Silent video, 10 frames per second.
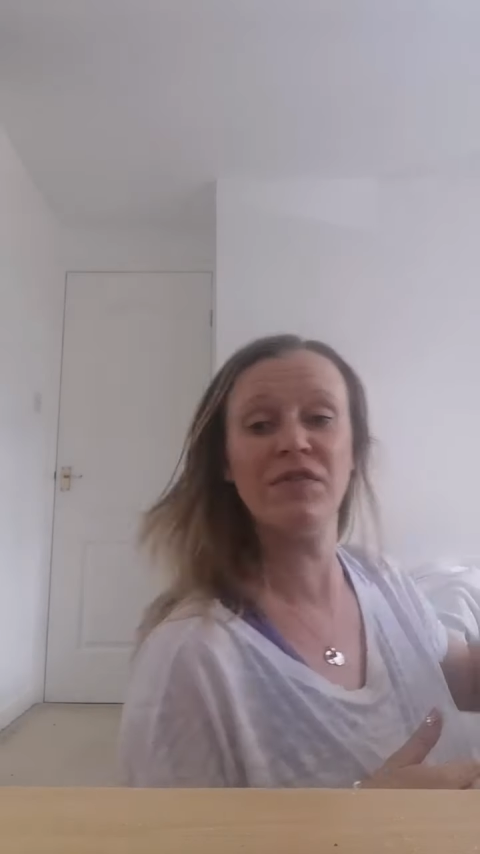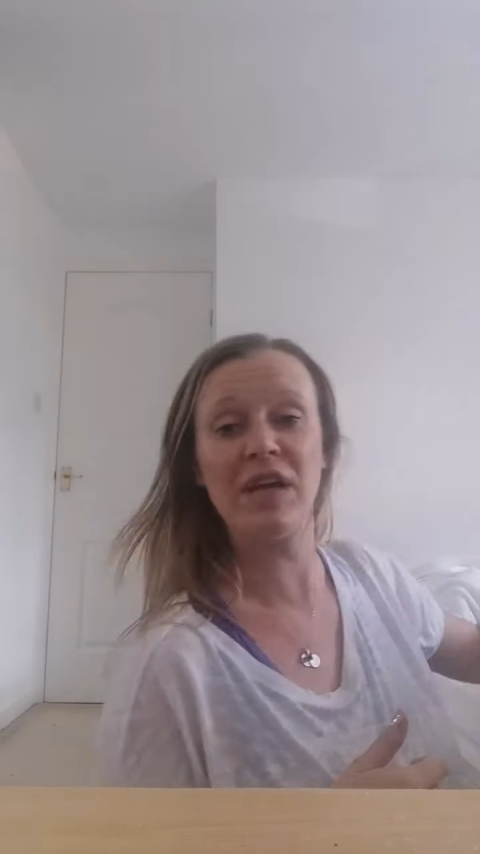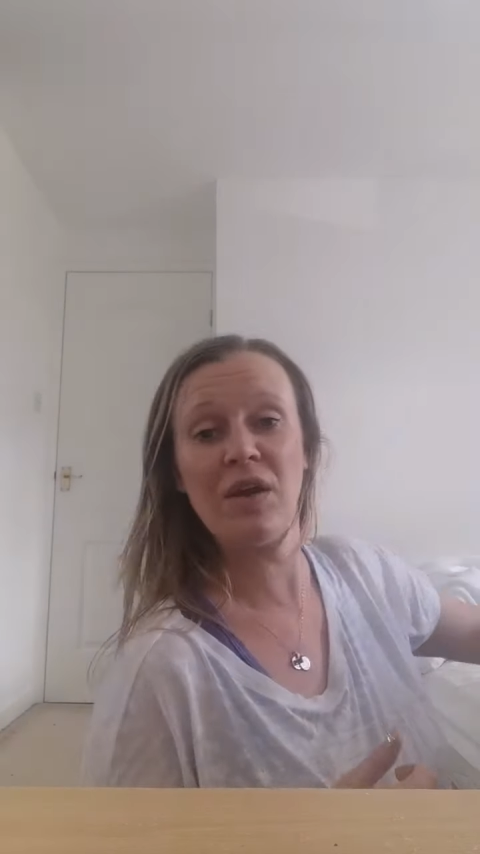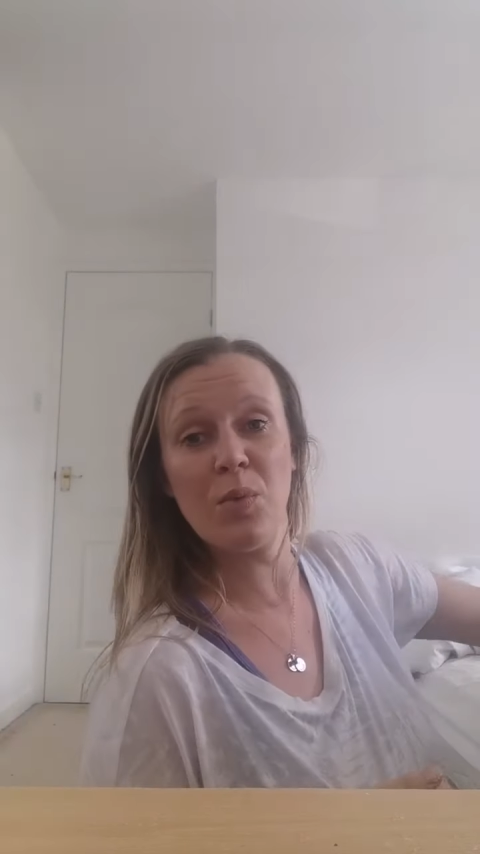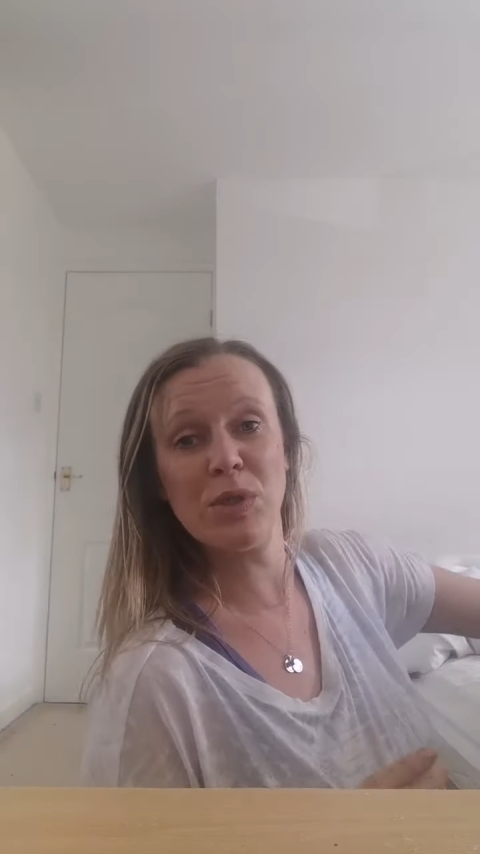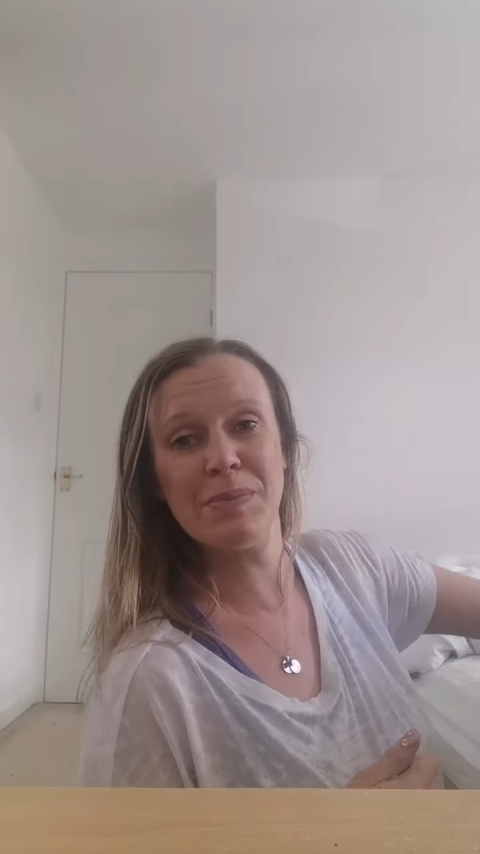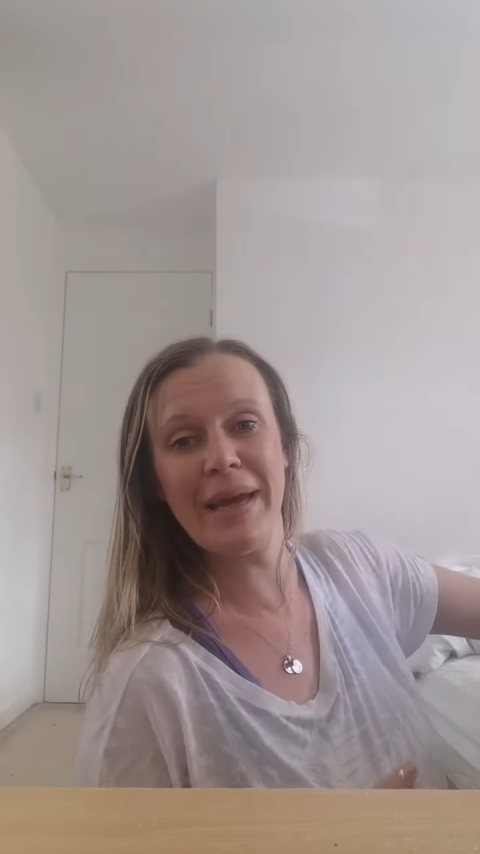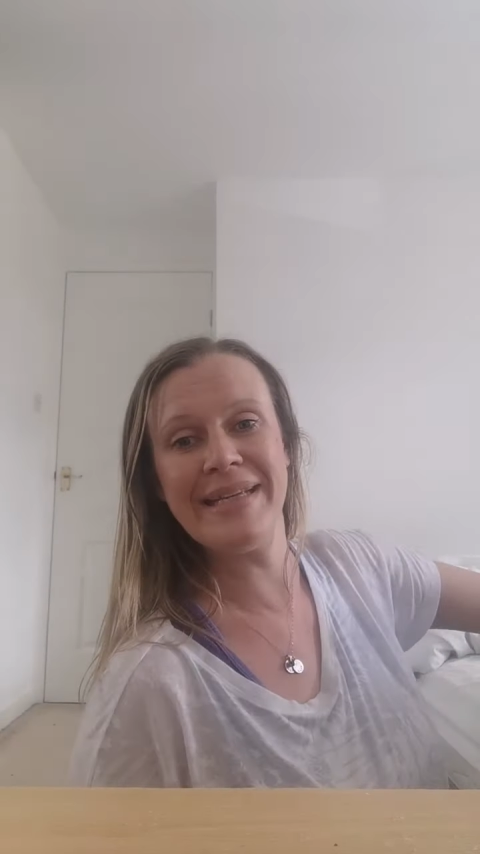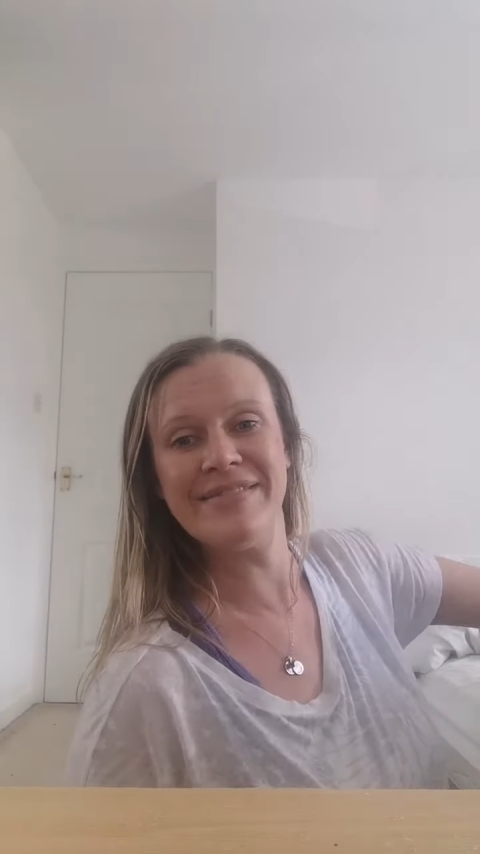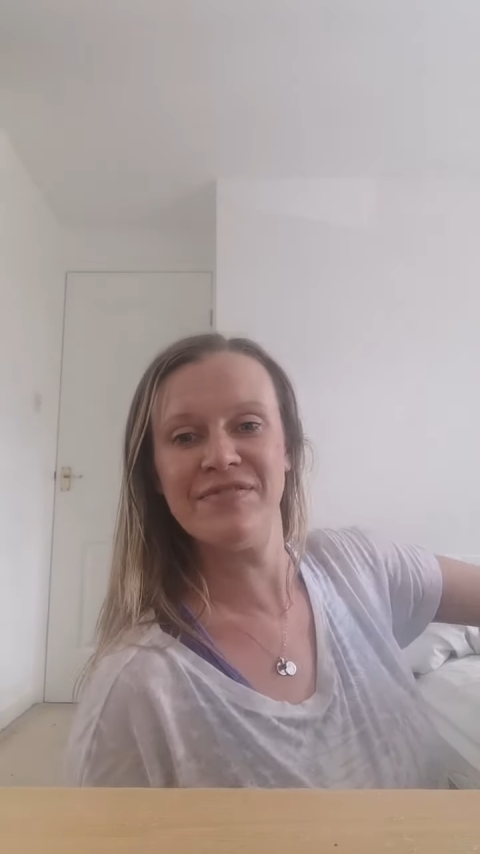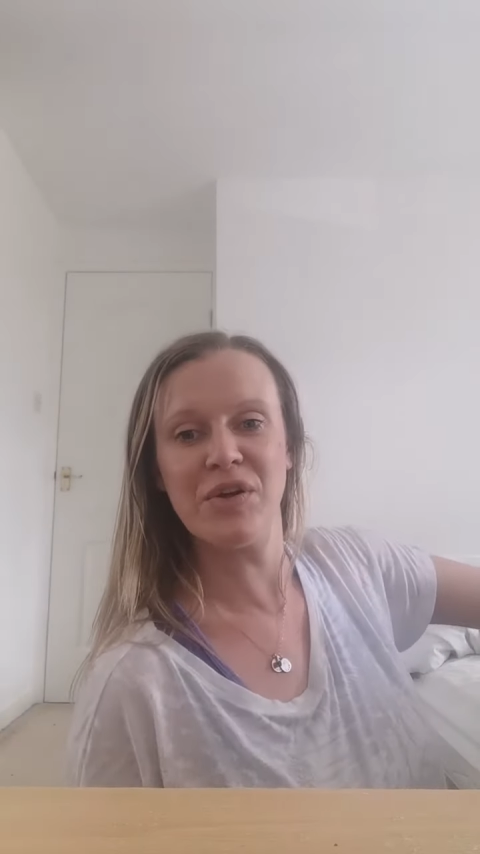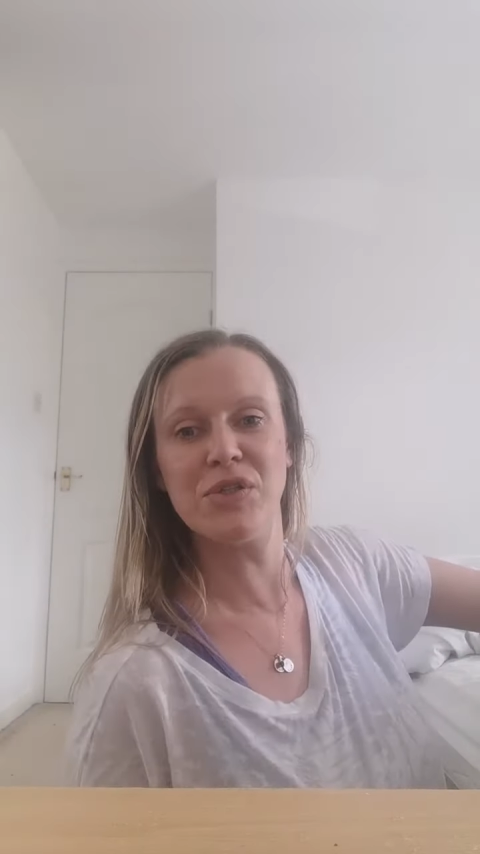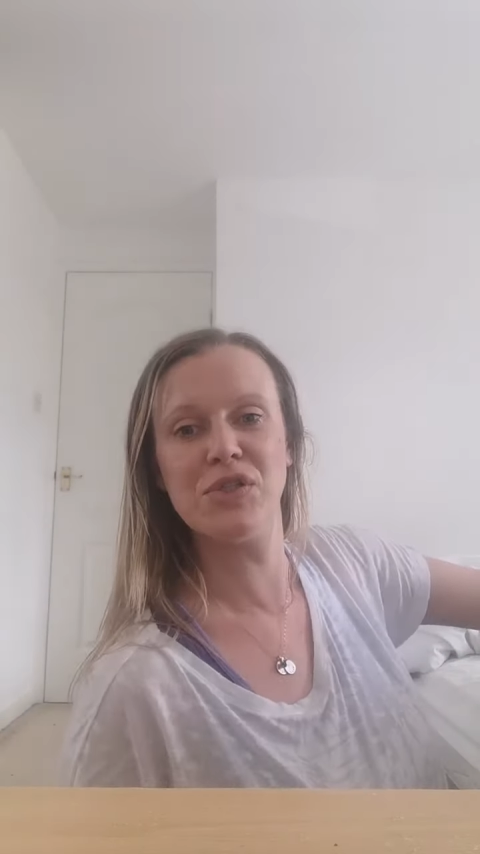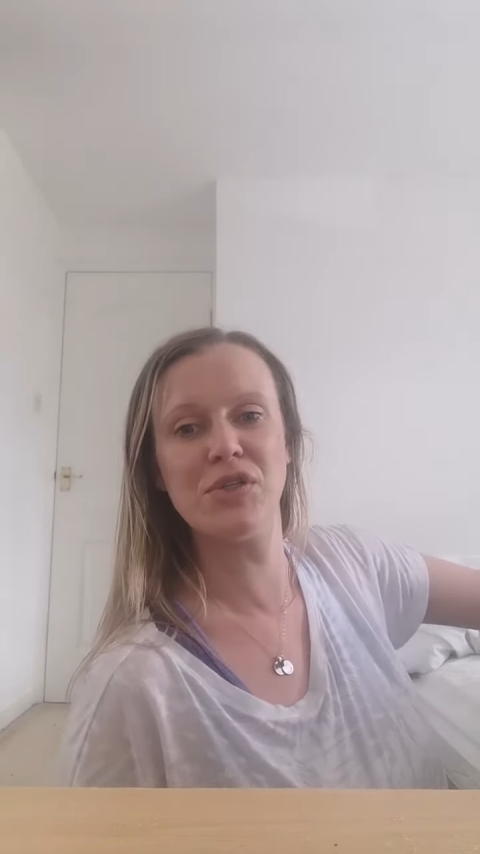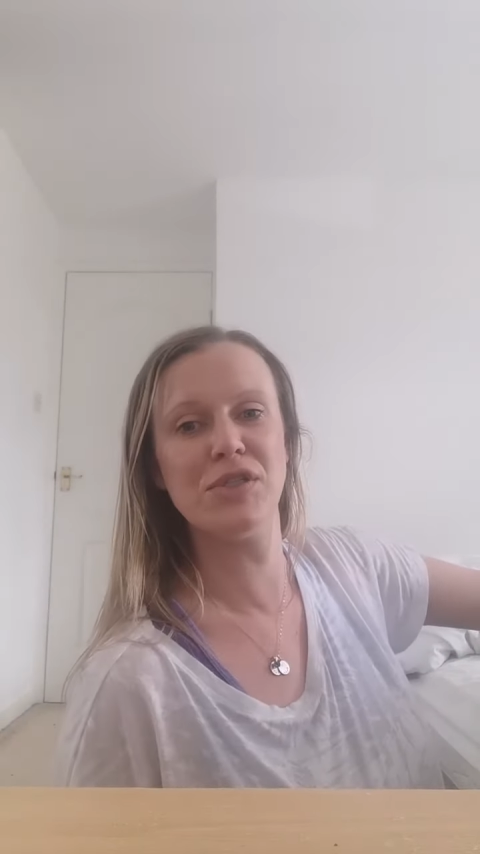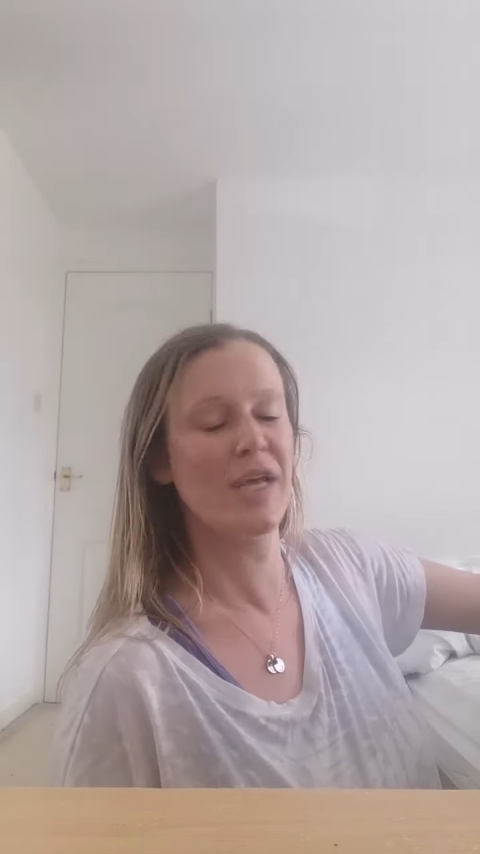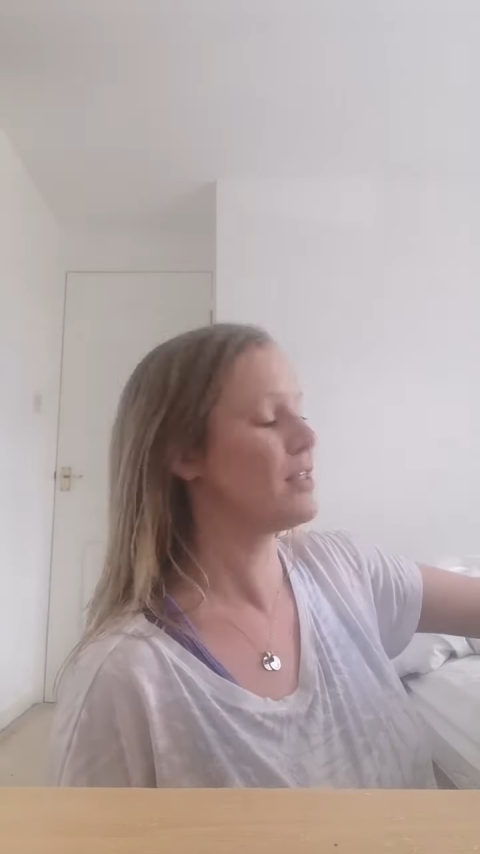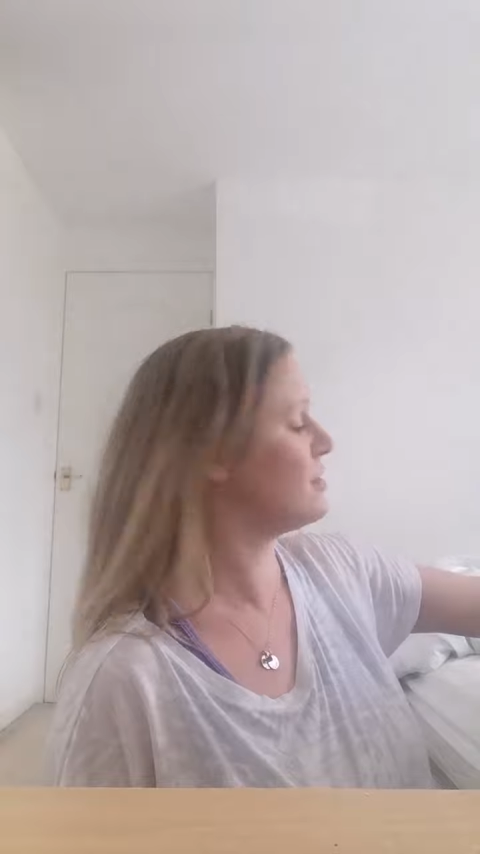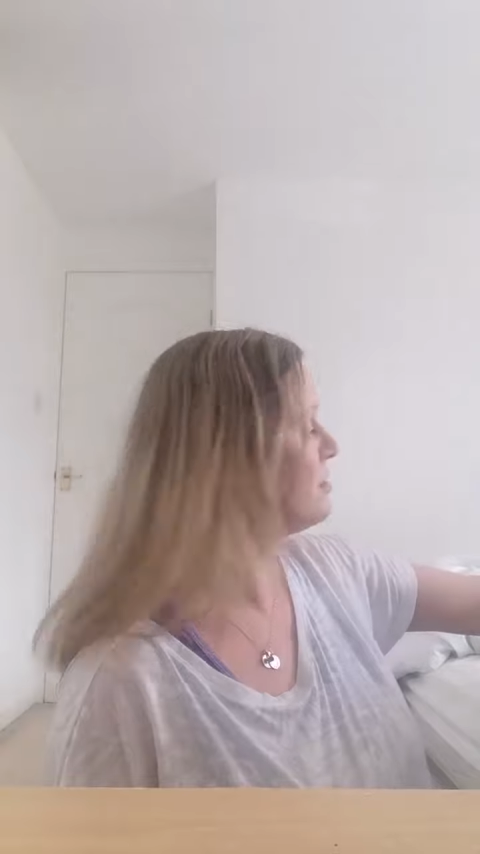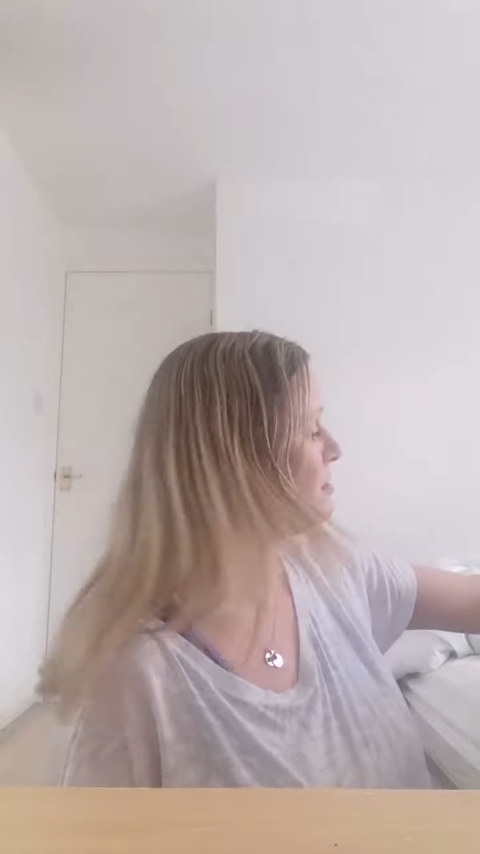figure out what's mine first because
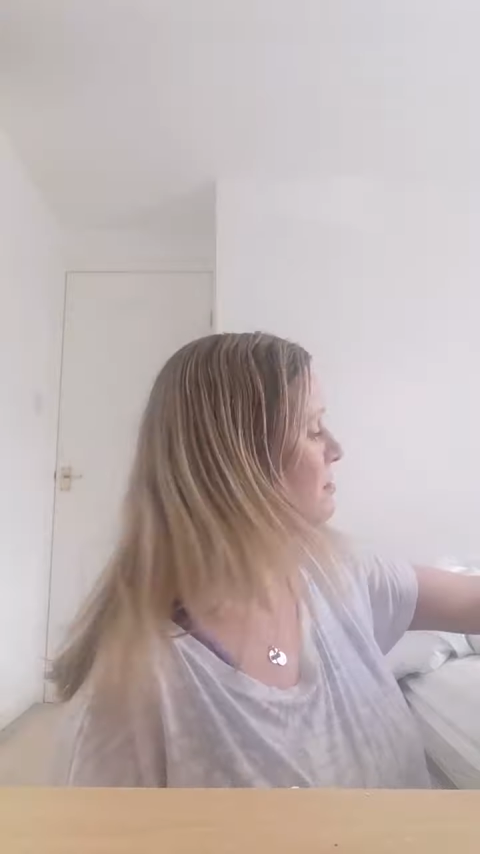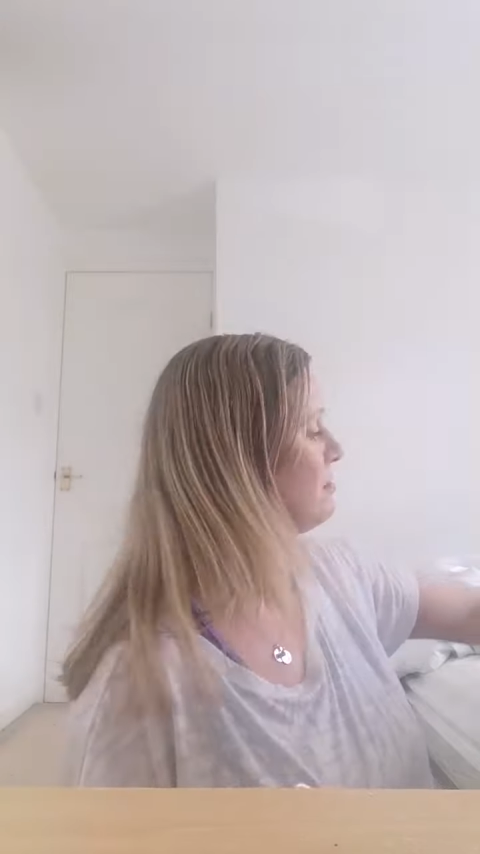that's